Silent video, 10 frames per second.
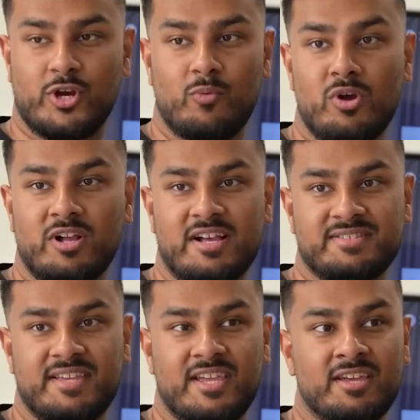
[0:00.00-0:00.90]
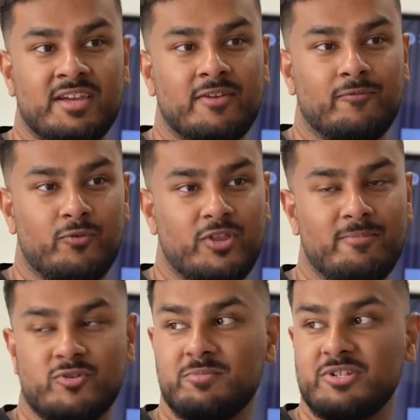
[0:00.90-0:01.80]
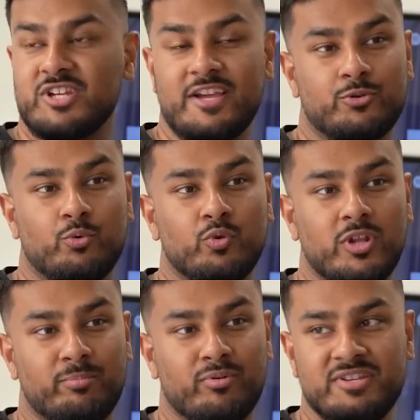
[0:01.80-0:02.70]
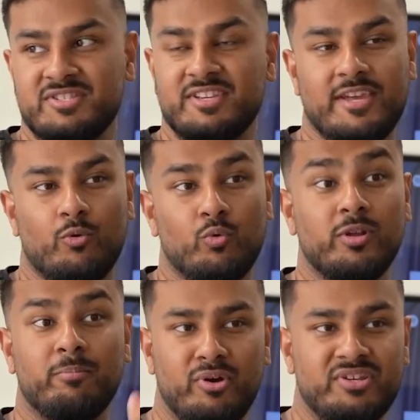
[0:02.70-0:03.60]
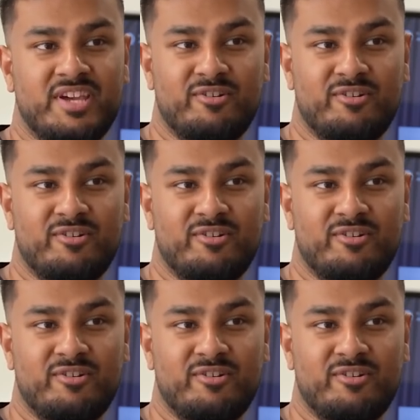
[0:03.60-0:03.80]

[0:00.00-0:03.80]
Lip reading: cut one guy's hair for them to be chatting to all the boys to get all the boys' hair